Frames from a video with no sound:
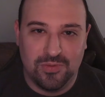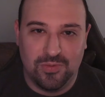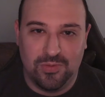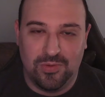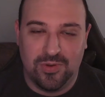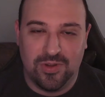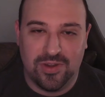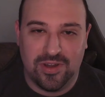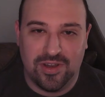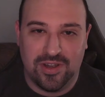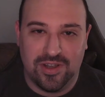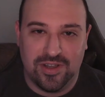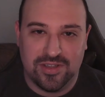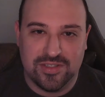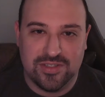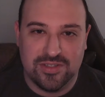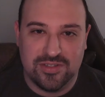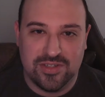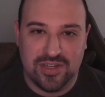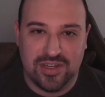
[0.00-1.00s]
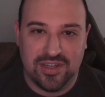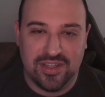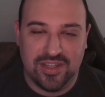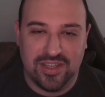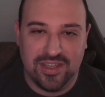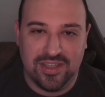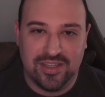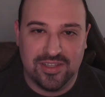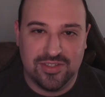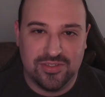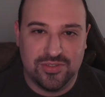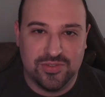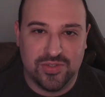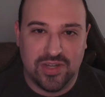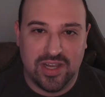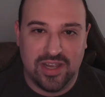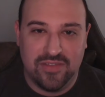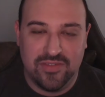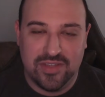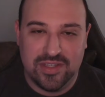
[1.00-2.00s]
warthogs. You try to like
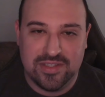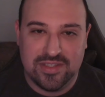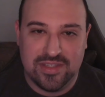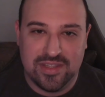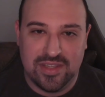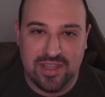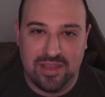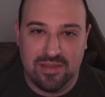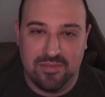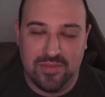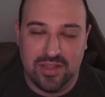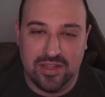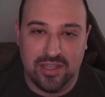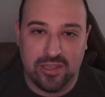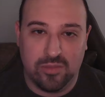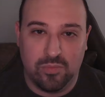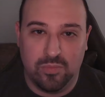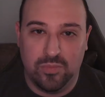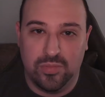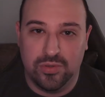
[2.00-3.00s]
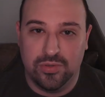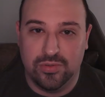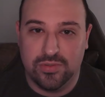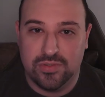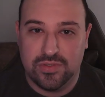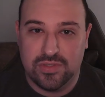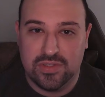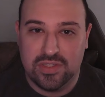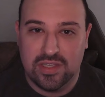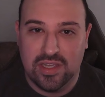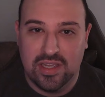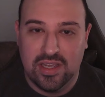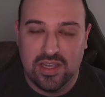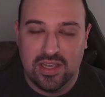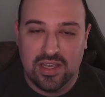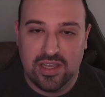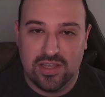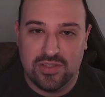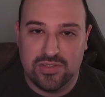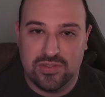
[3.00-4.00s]
drive into them and like boost
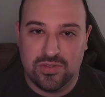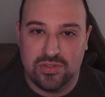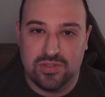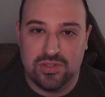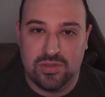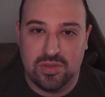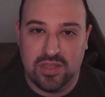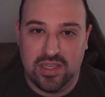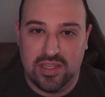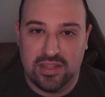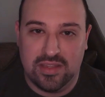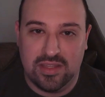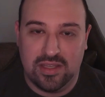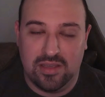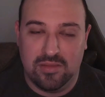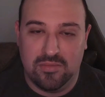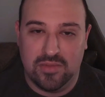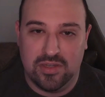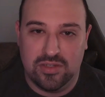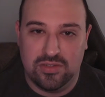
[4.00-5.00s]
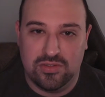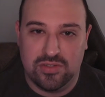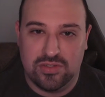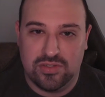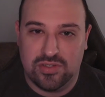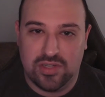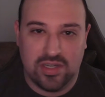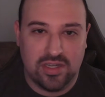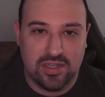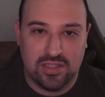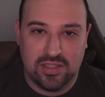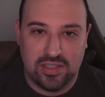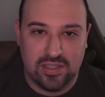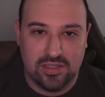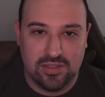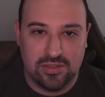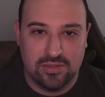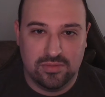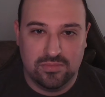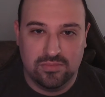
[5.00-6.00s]
as soon as you hit them, and you just try to
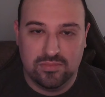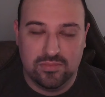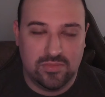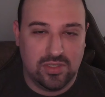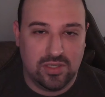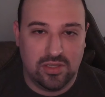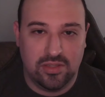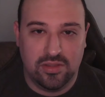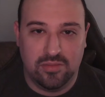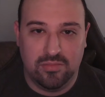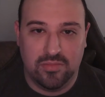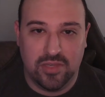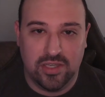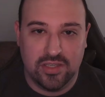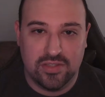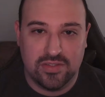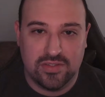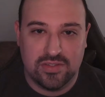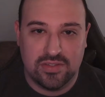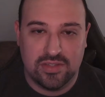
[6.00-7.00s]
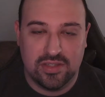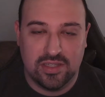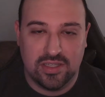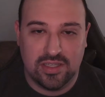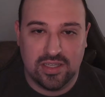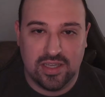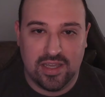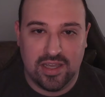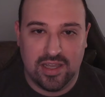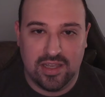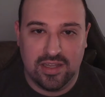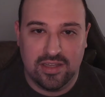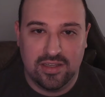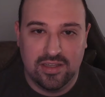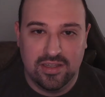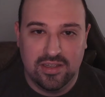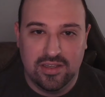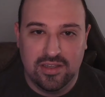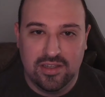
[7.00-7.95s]
kill all the mice, the cat